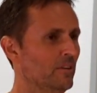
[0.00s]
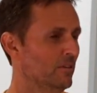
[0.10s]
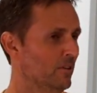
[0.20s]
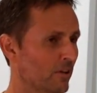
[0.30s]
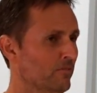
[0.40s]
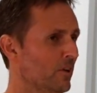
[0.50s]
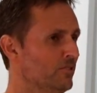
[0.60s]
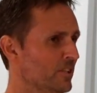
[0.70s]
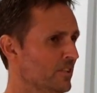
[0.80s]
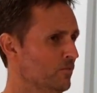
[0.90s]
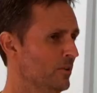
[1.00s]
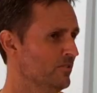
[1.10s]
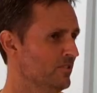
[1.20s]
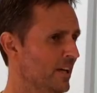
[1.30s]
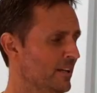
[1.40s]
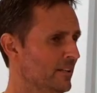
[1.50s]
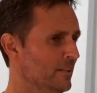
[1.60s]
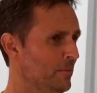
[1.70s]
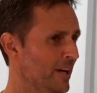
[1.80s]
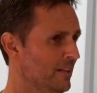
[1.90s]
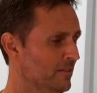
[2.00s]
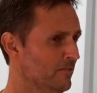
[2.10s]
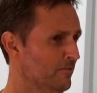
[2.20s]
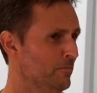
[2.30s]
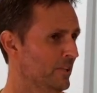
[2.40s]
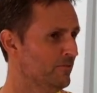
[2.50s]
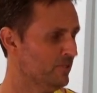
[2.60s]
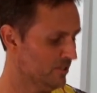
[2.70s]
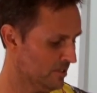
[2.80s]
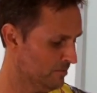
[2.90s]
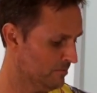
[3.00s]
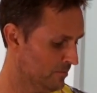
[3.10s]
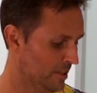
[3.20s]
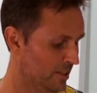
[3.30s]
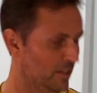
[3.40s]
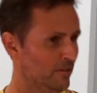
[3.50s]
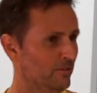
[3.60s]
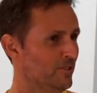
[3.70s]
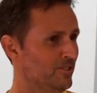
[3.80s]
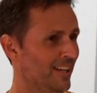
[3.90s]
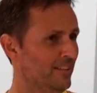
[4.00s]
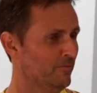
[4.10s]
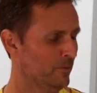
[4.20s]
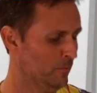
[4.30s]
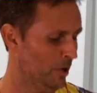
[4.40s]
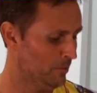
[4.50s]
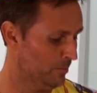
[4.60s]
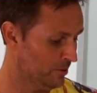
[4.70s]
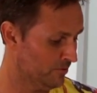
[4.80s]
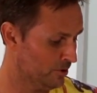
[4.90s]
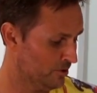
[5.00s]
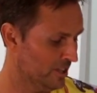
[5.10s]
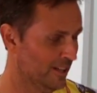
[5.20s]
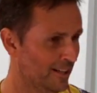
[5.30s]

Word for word: a lot of logic in what he's stating about the belief system here he's taking from the Bible, but of course,